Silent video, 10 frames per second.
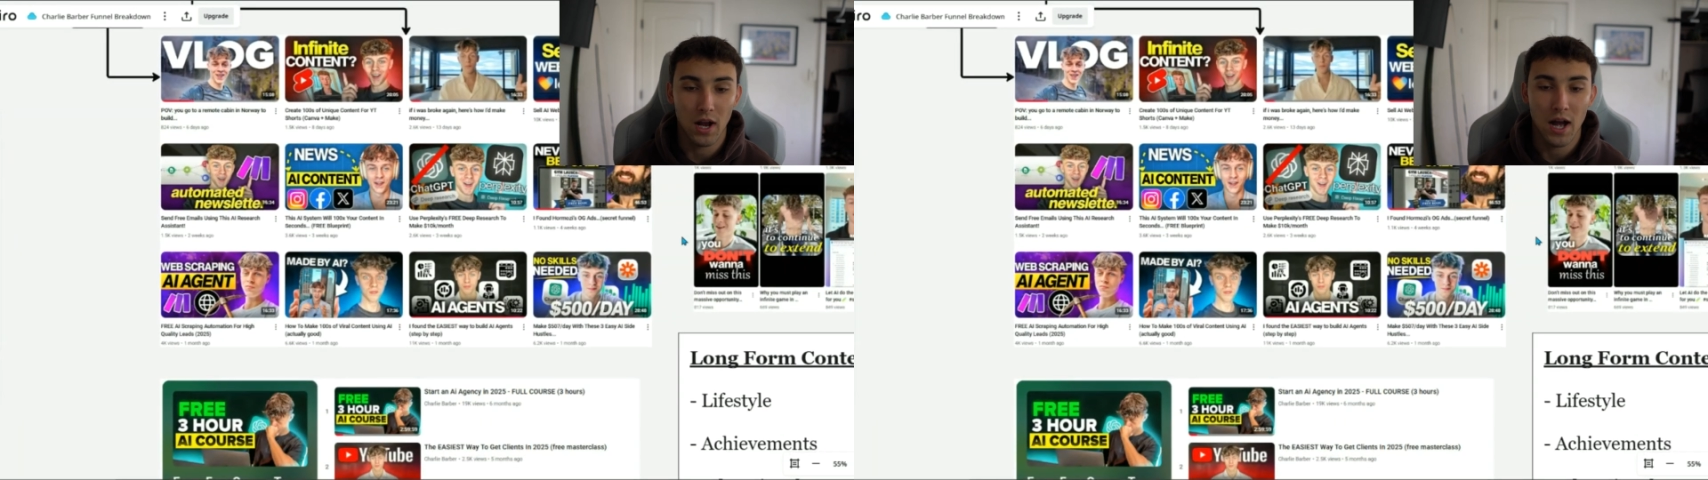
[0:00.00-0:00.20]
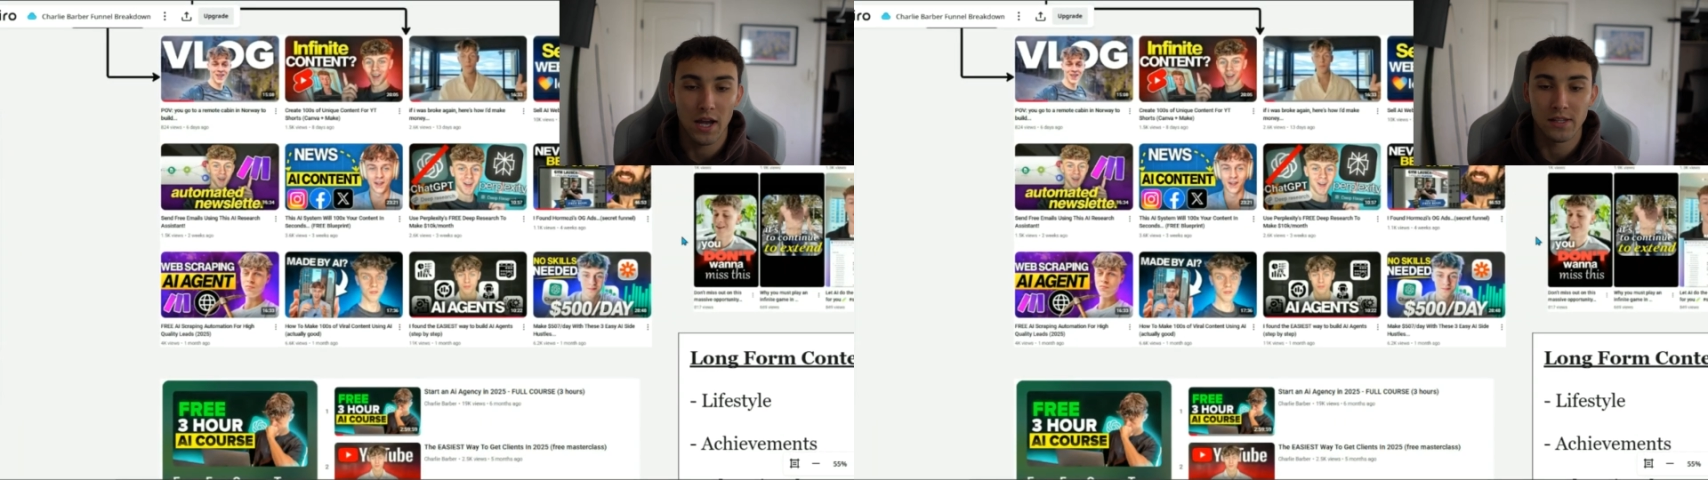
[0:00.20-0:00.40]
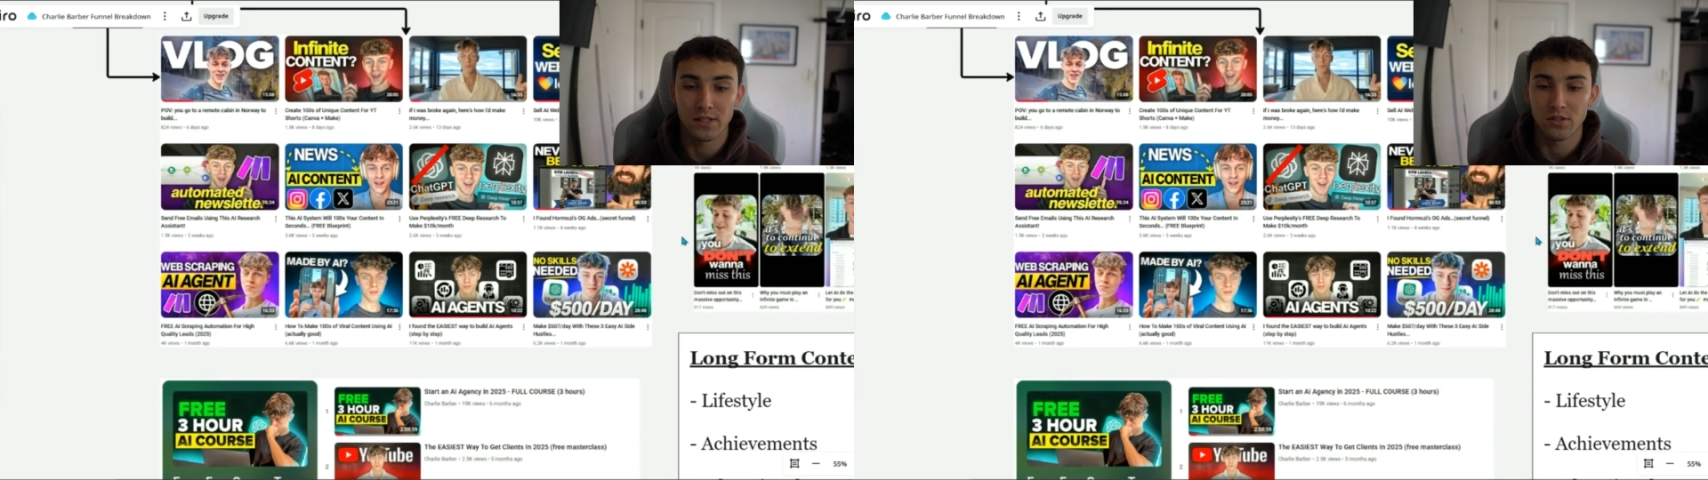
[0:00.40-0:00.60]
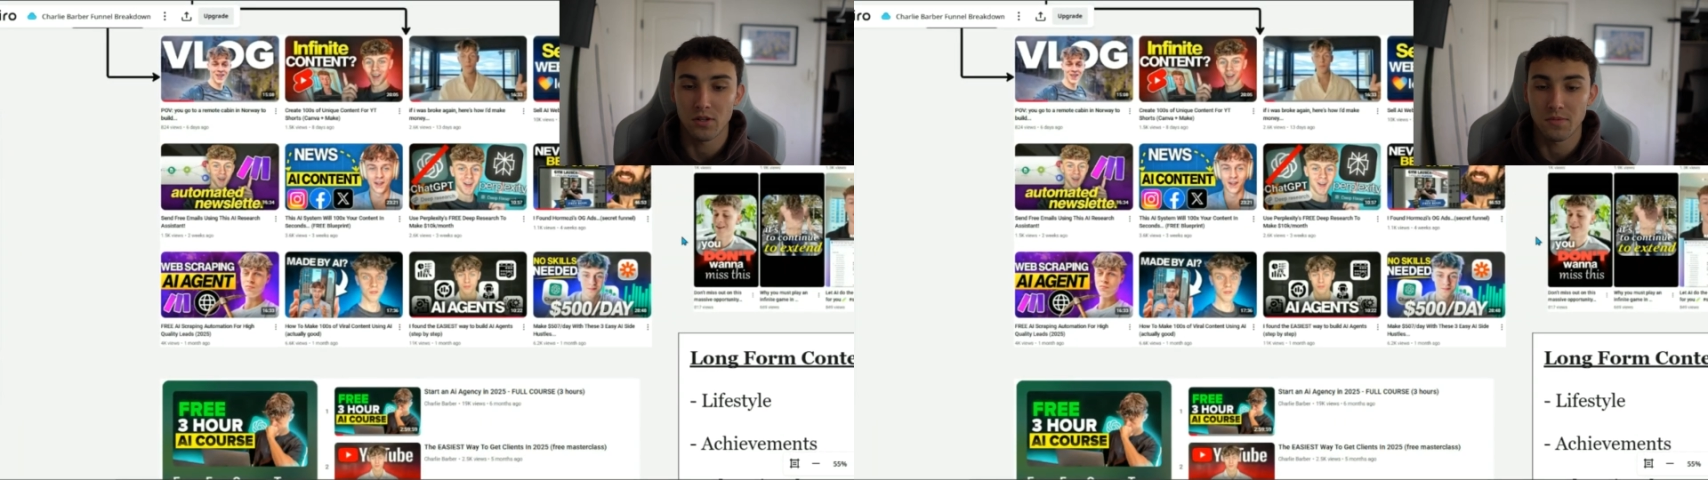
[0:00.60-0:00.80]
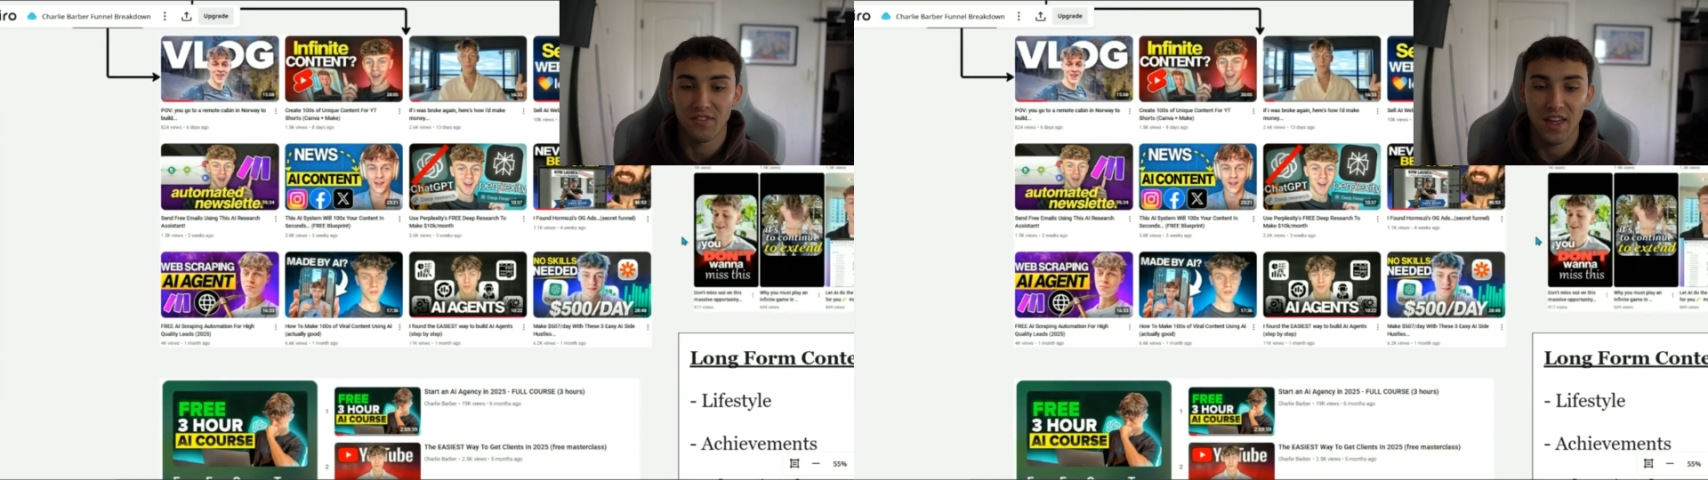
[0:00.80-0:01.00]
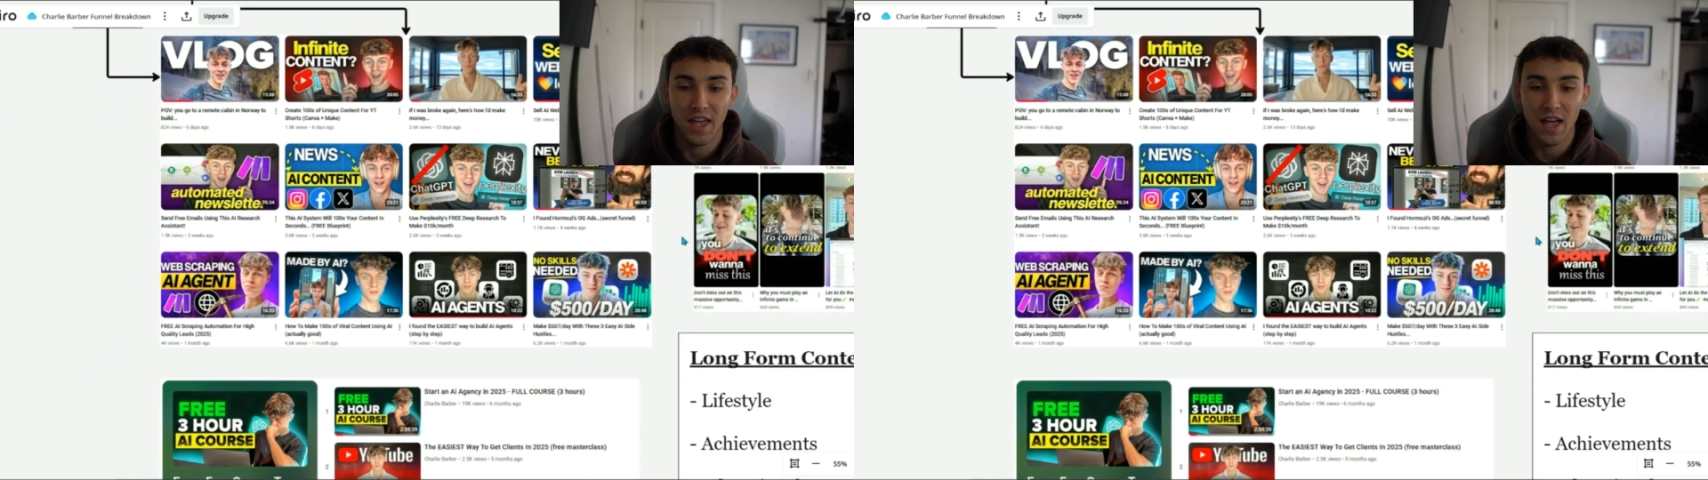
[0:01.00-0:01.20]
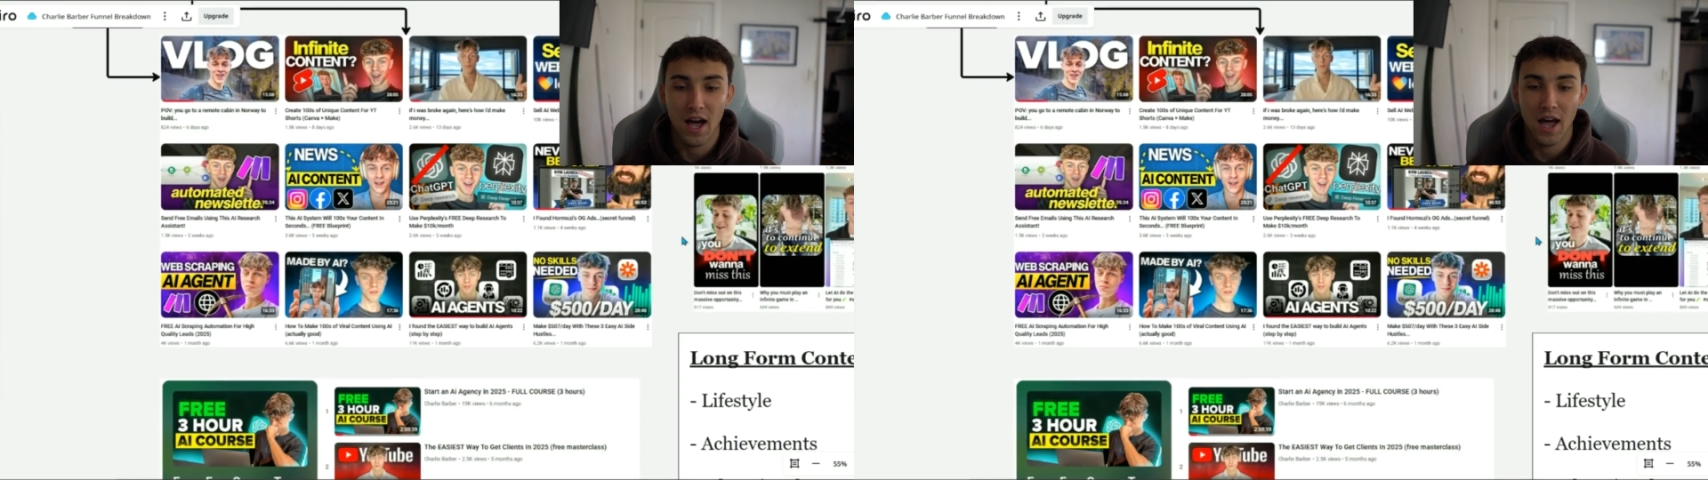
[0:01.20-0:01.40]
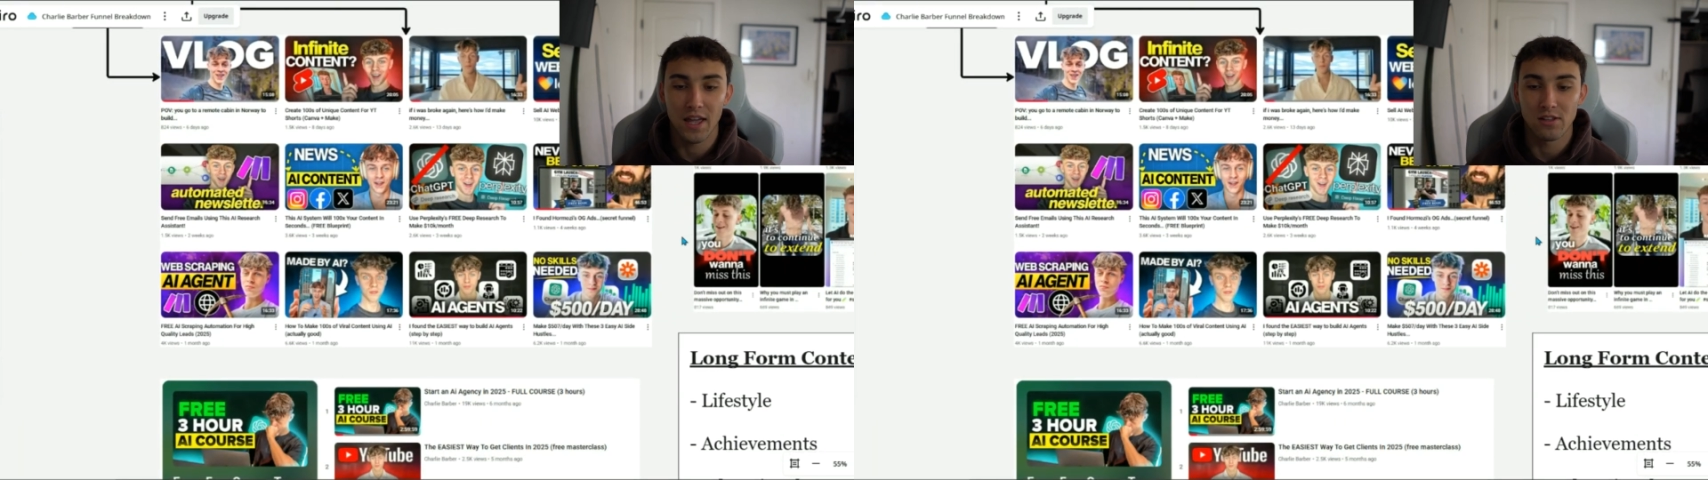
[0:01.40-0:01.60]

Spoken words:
eyes in terms of AI,